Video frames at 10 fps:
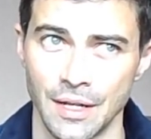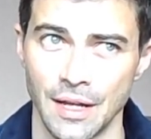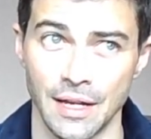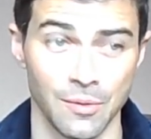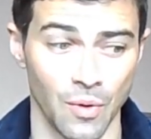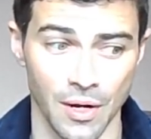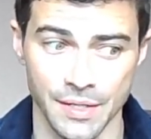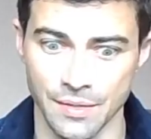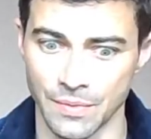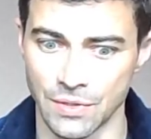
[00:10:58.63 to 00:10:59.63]
And it
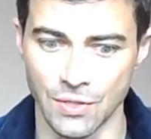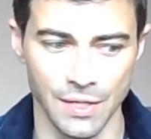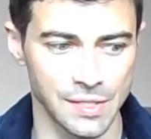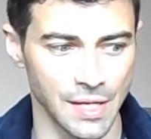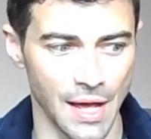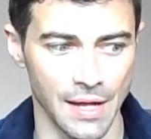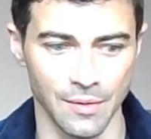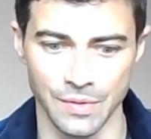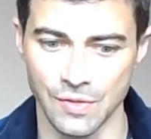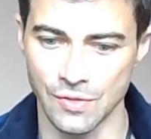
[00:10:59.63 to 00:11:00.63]
was just that. It
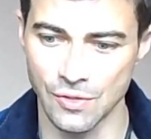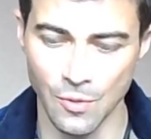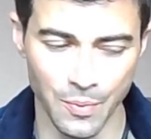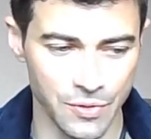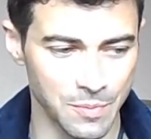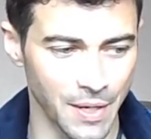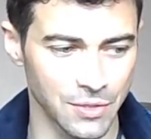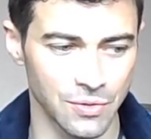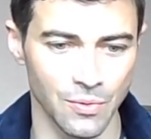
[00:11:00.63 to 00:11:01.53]
was super special.